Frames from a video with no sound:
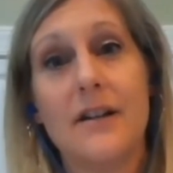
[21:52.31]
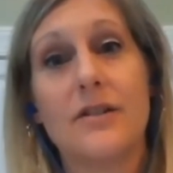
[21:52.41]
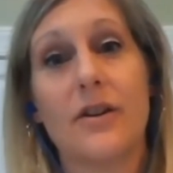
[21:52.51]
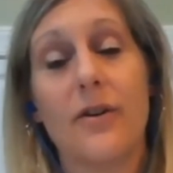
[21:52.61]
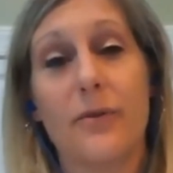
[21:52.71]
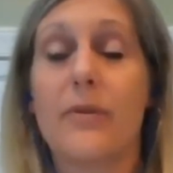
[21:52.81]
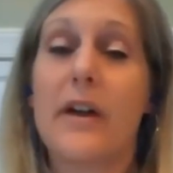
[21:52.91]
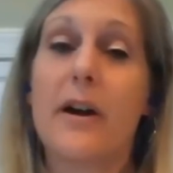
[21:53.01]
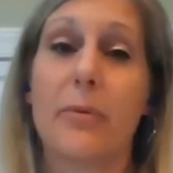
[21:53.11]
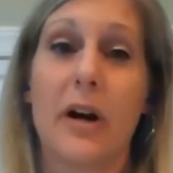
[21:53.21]
to go through
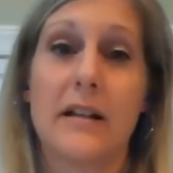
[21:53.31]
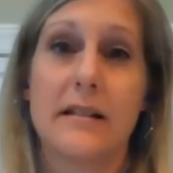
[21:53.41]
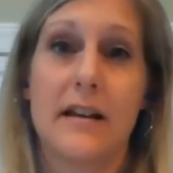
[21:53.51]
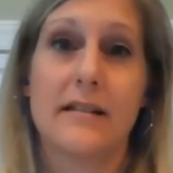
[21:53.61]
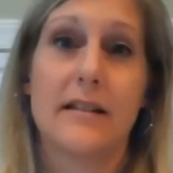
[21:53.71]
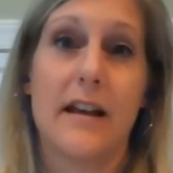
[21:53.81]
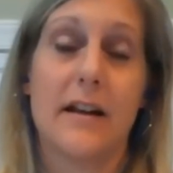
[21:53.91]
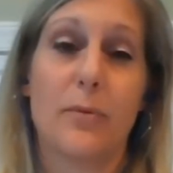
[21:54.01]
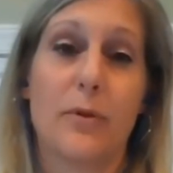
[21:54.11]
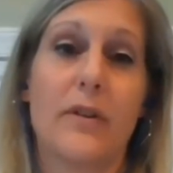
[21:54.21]
their process and
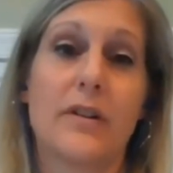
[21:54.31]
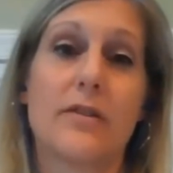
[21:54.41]
approve it.